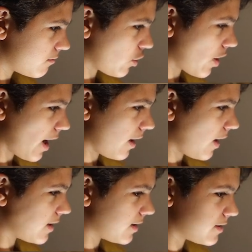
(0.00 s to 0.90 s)
Okay,
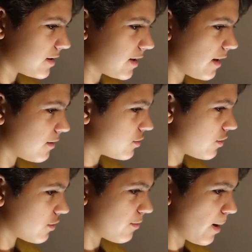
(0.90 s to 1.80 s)
I didn't see that. There's
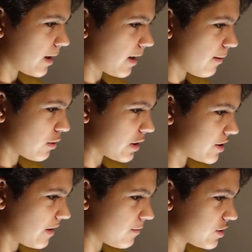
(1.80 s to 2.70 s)
no chromatic
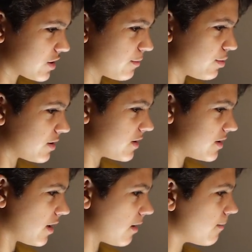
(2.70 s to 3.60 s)
aberration. I'm just gonna put
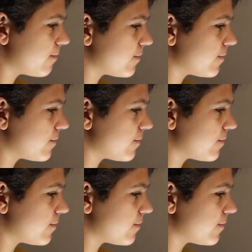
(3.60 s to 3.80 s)
this there.